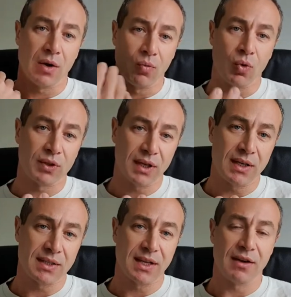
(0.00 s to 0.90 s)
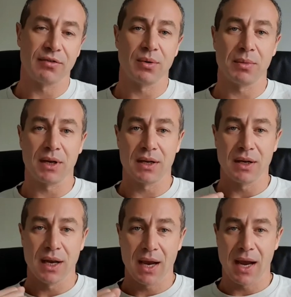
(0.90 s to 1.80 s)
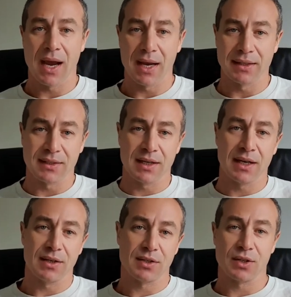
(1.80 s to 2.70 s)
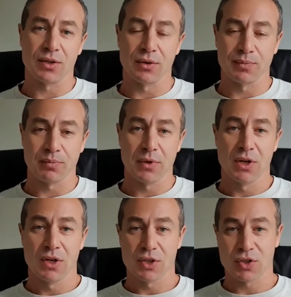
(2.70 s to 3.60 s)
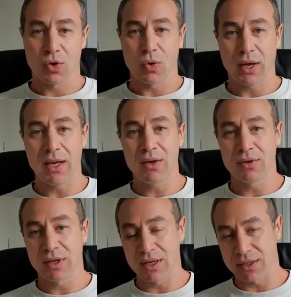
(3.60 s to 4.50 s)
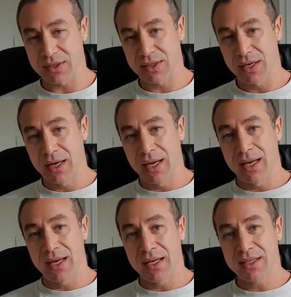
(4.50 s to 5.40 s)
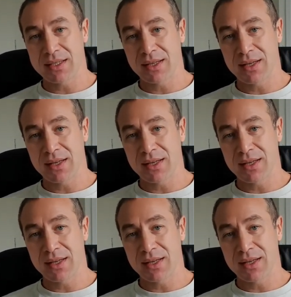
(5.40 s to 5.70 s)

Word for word: what is there for me, and so on. So here it is. Is